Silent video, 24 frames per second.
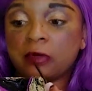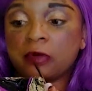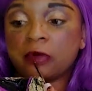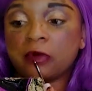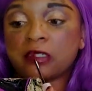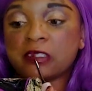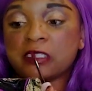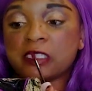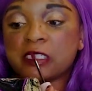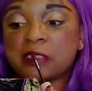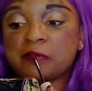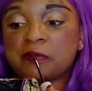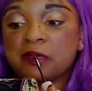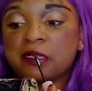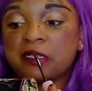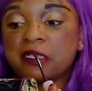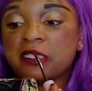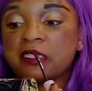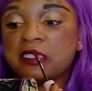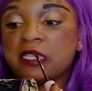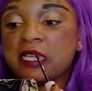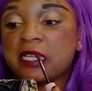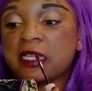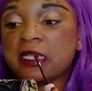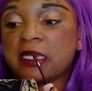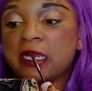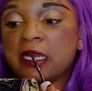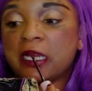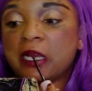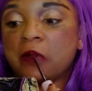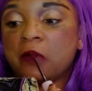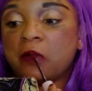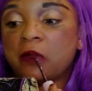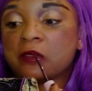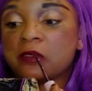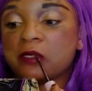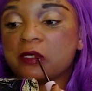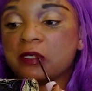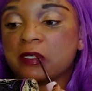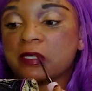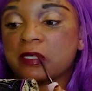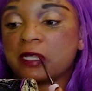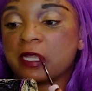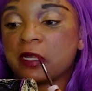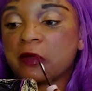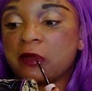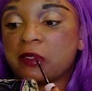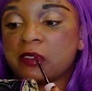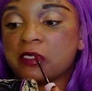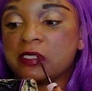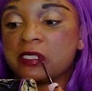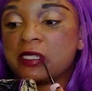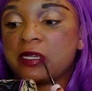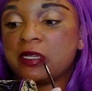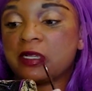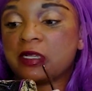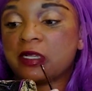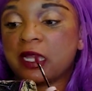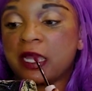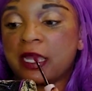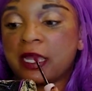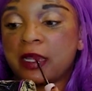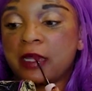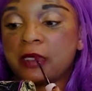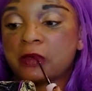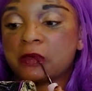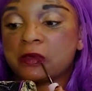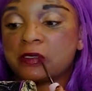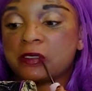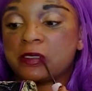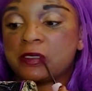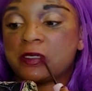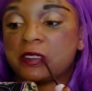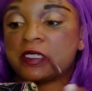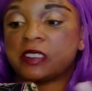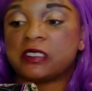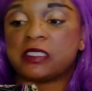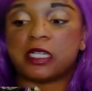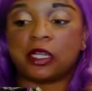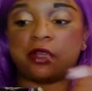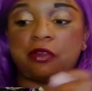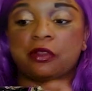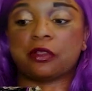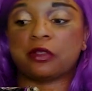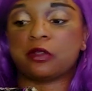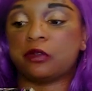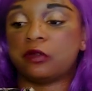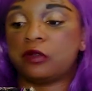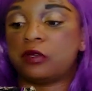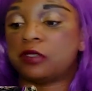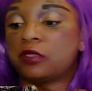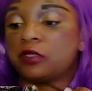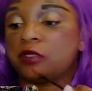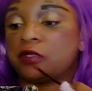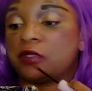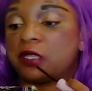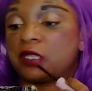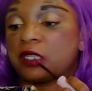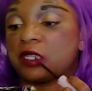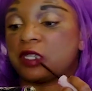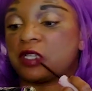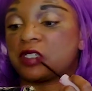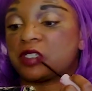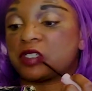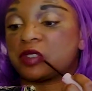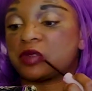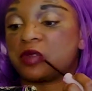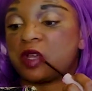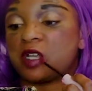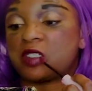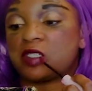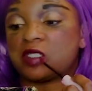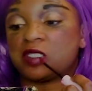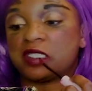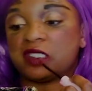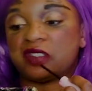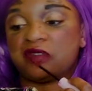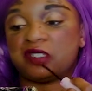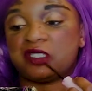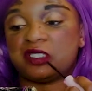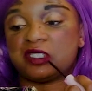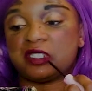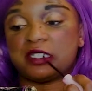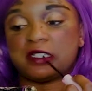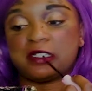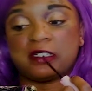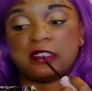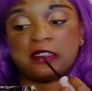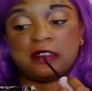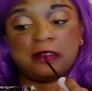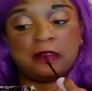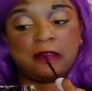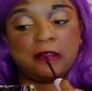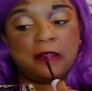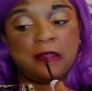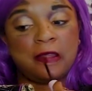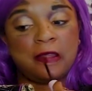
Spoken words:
I see his buddies hanging out. One's sitting on the couch, one's sitting on the chair in the corner, like they was just watching TV, chilling,